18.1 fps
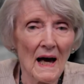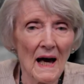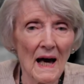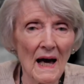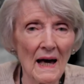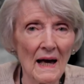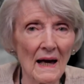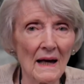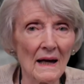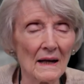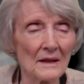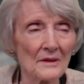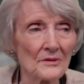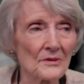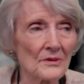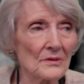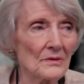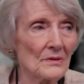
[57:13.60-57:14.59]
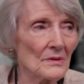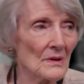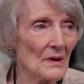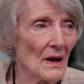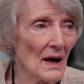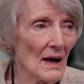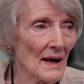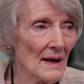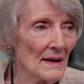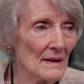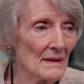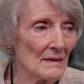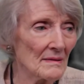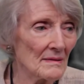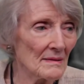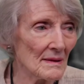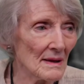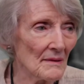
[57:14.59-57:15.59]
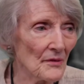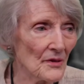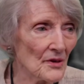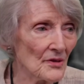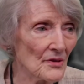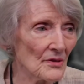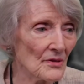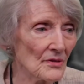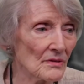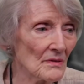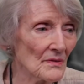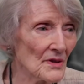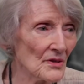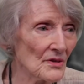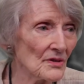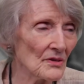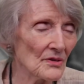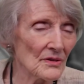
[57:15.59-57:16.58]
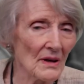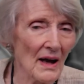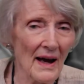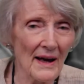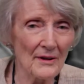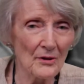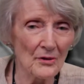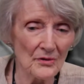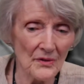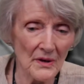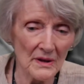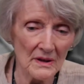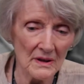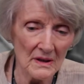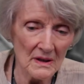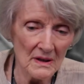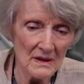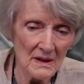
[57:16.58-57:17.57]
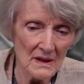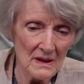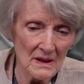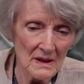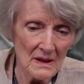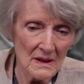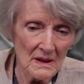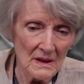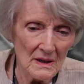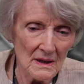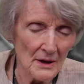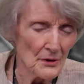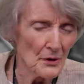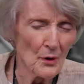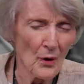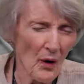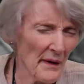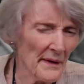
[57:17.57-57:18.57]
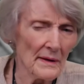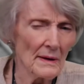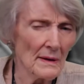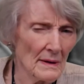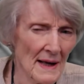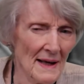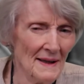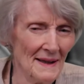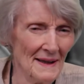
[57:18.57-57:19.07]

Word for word: And I said, this is, this is not only annoying,